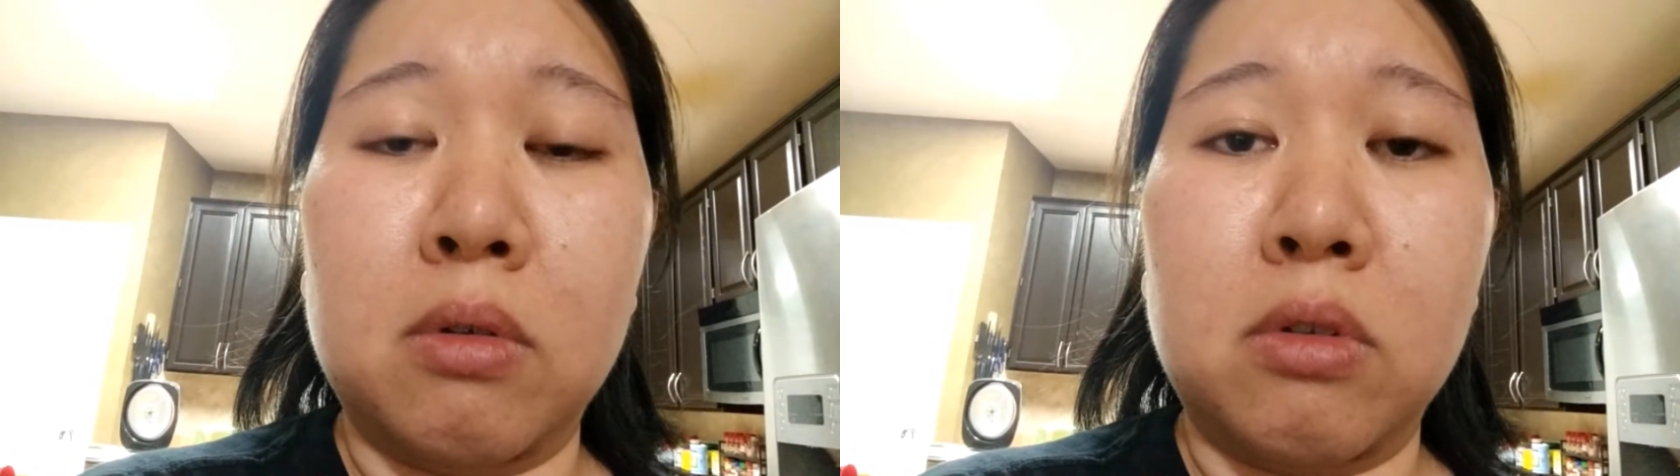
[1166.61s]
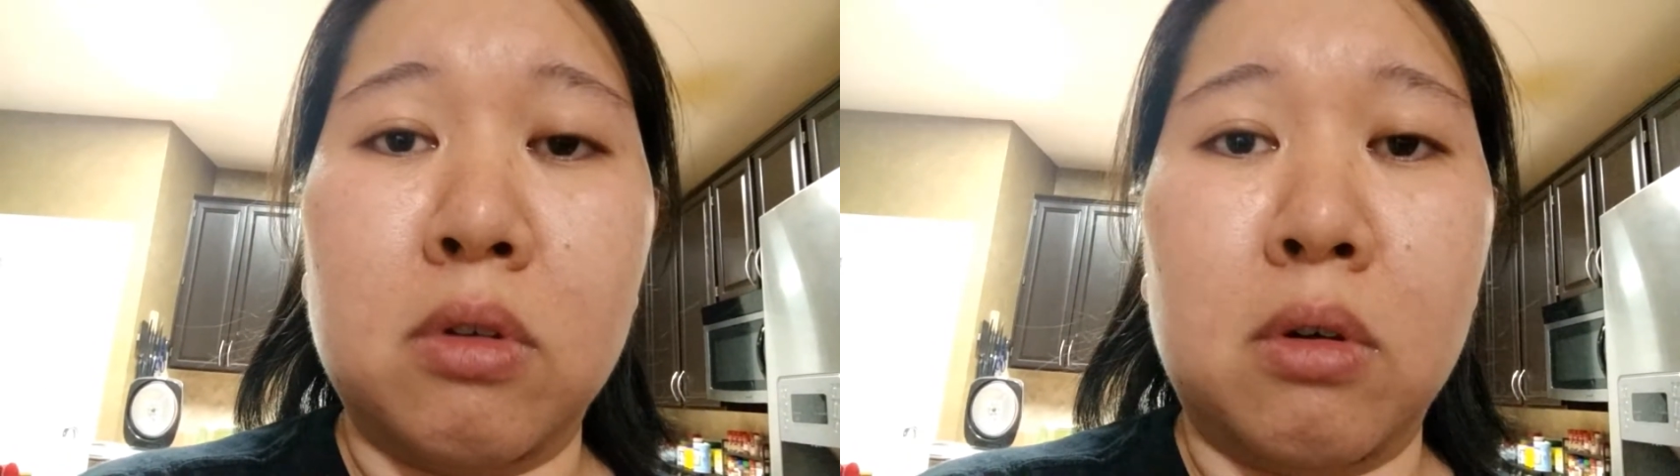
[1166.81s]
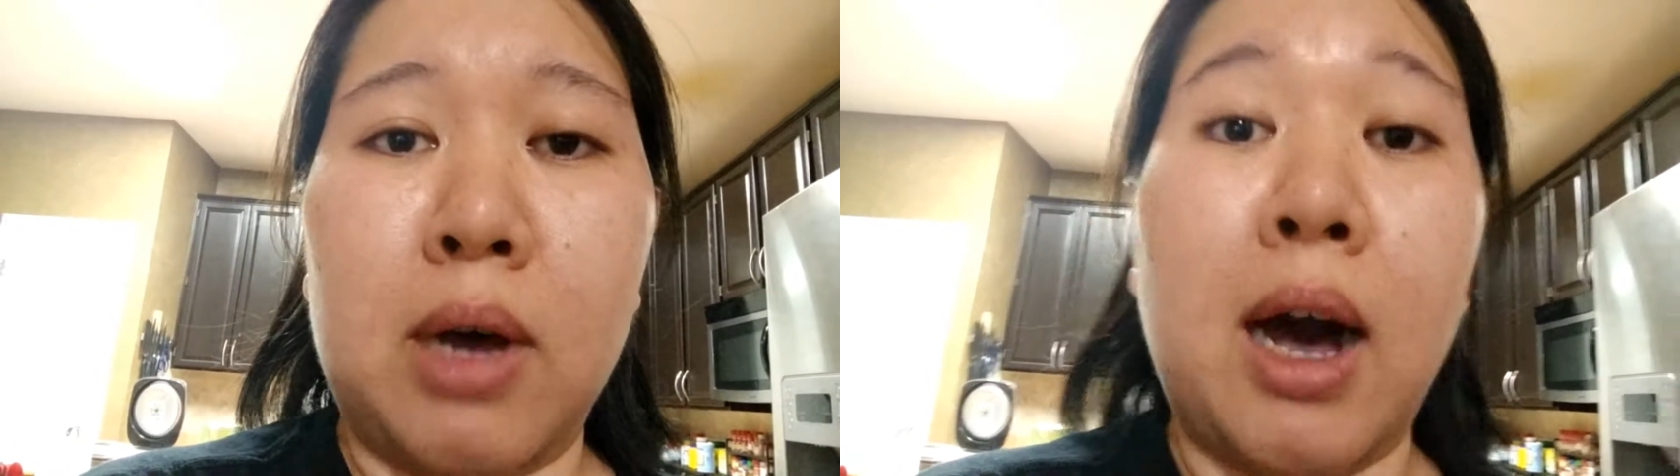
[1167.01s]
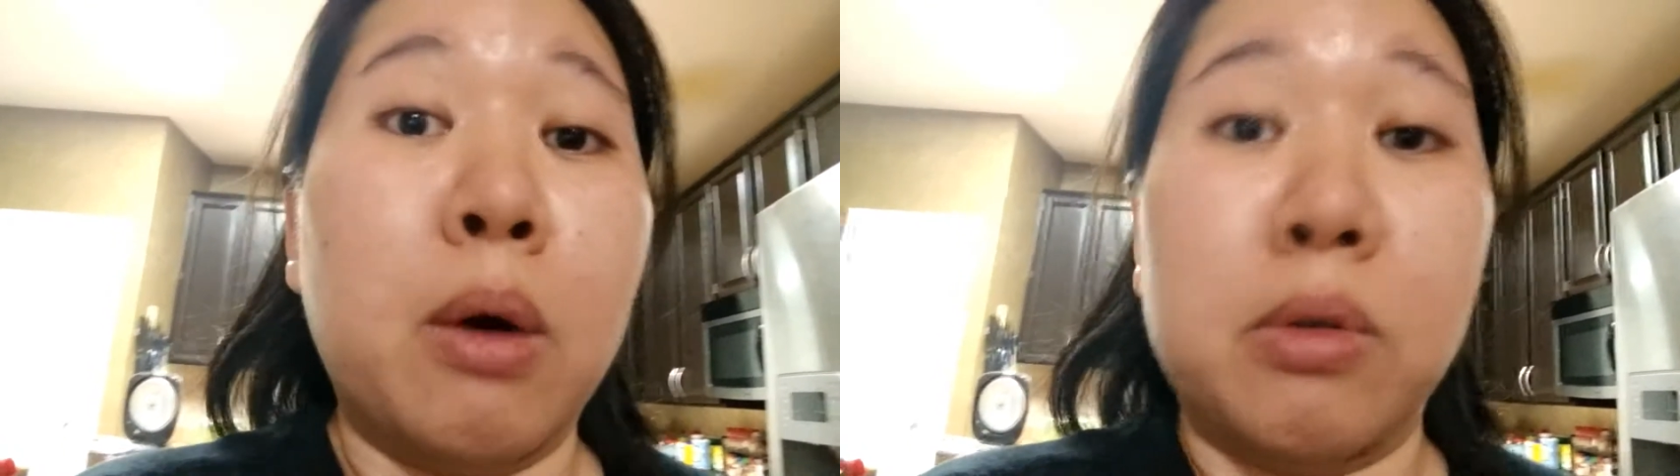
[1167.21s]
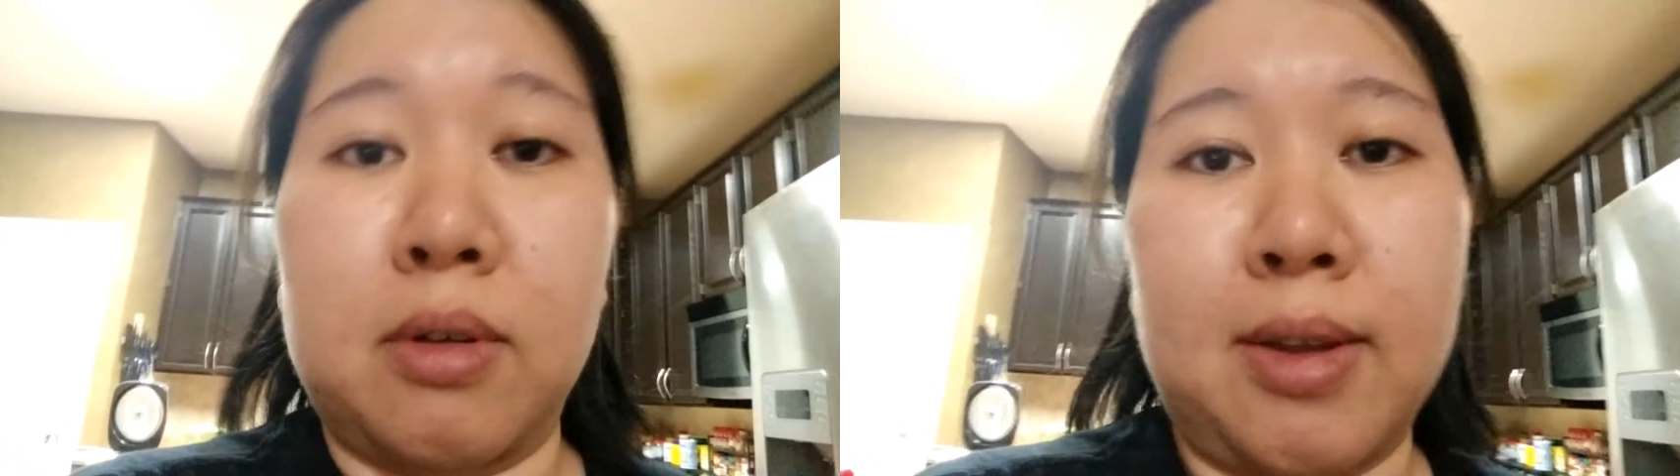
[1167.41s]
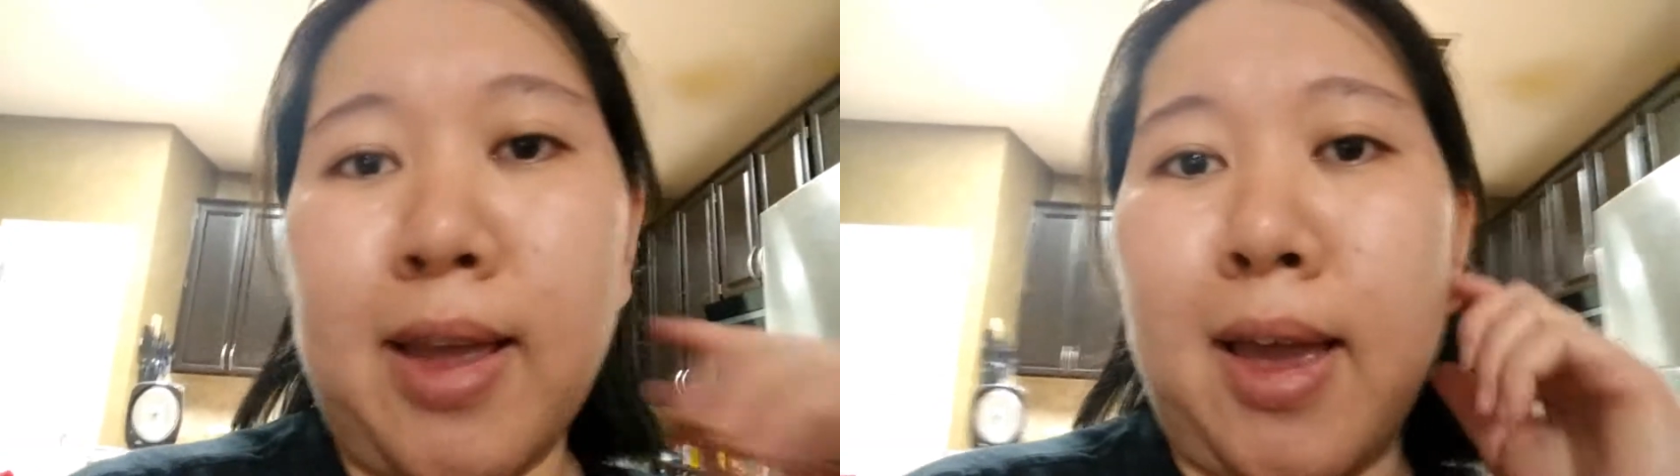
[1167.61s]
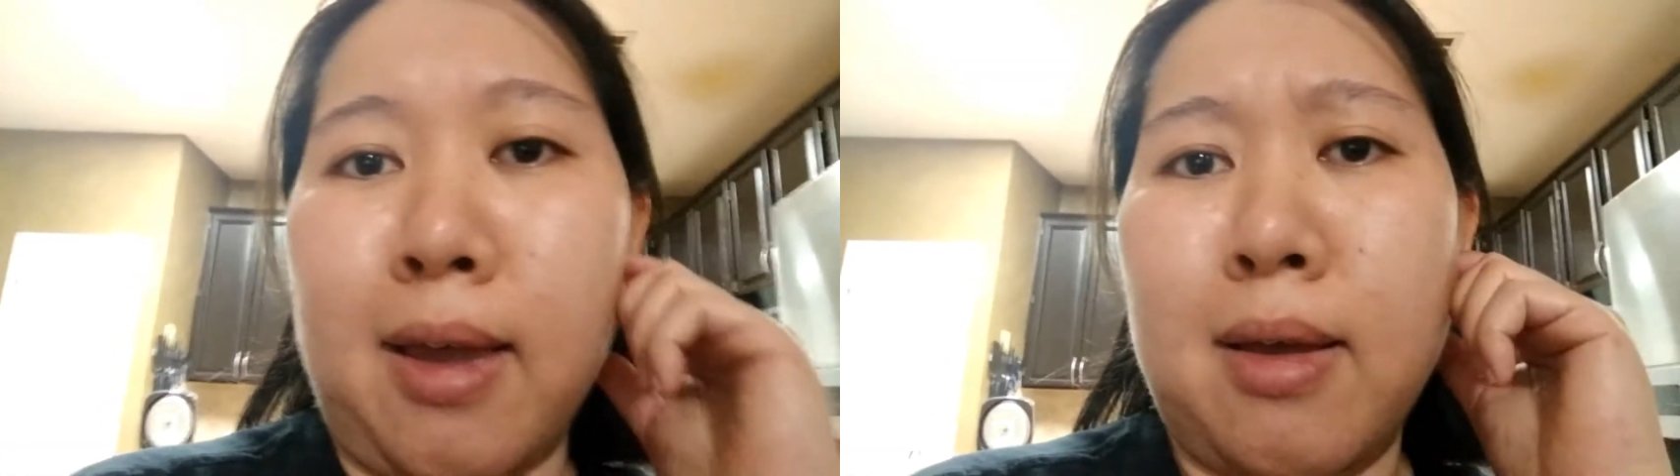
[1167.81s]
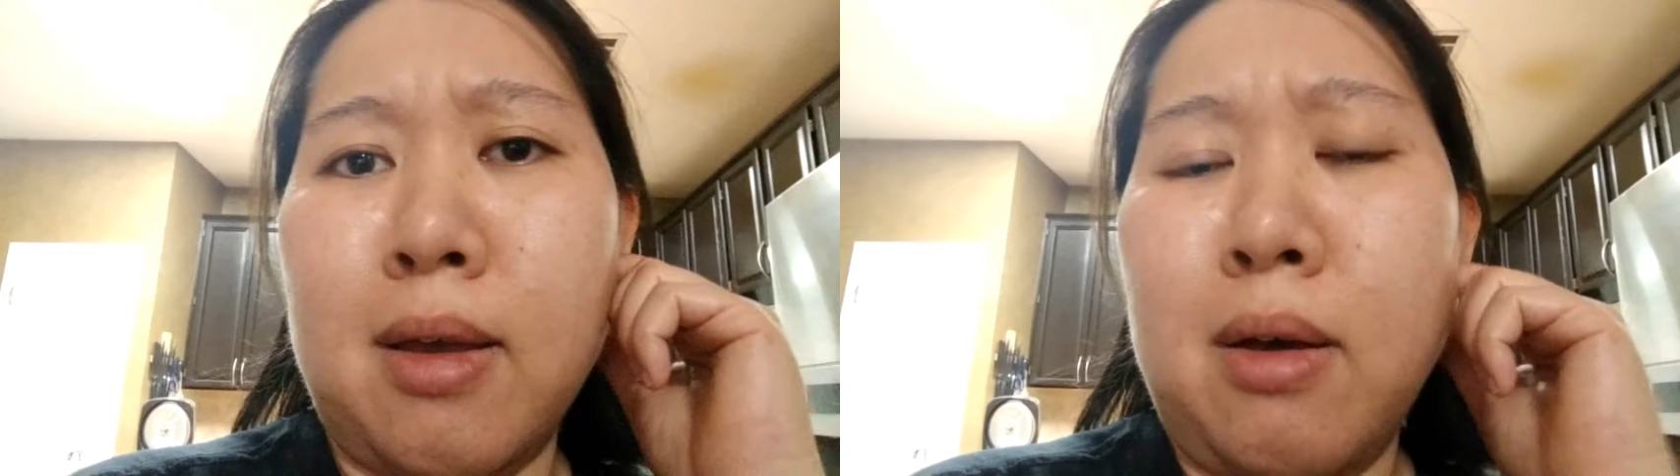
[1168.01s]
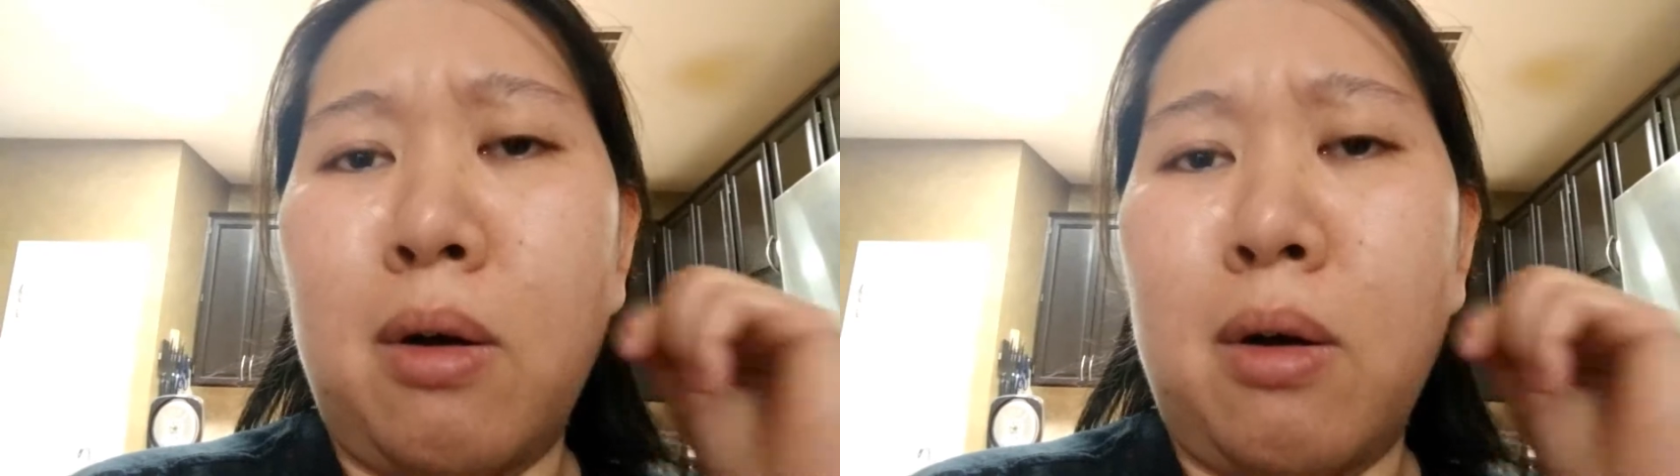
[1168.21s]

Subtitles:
so how was her day,